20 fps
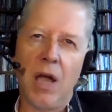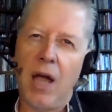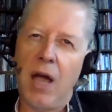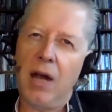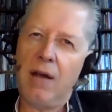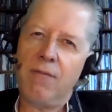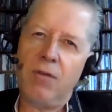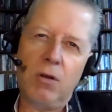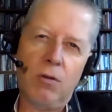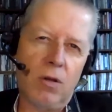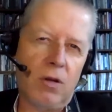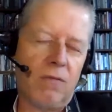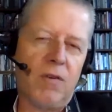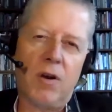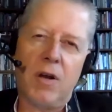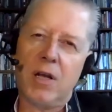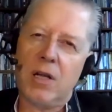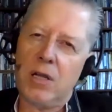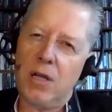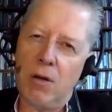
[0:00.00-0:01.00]
And if you look
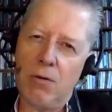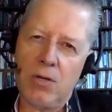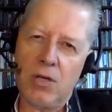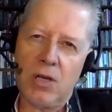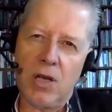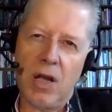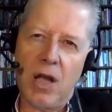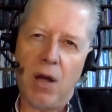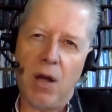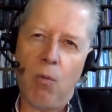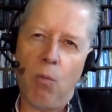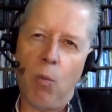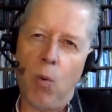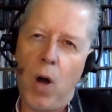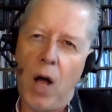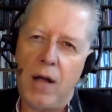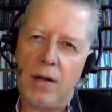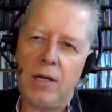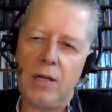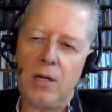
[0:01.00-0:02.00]
very closely at
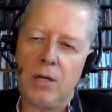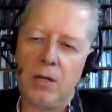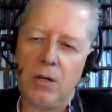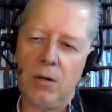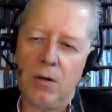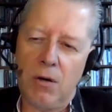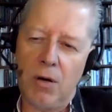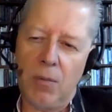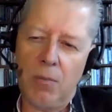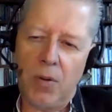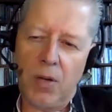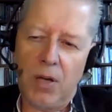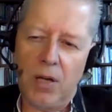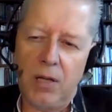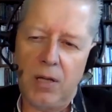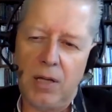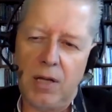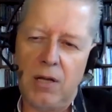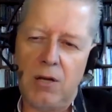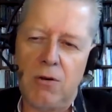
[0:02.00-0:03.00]
what
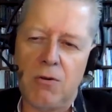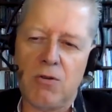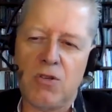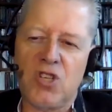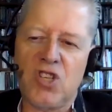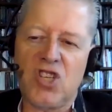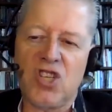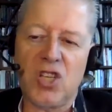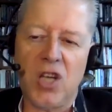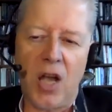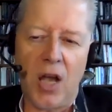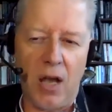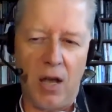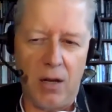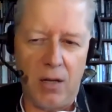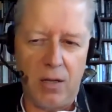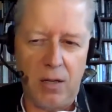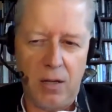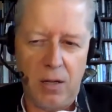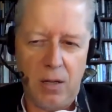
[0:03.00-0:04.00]
European leaders
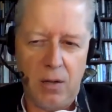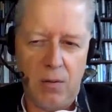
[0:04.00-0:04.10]
said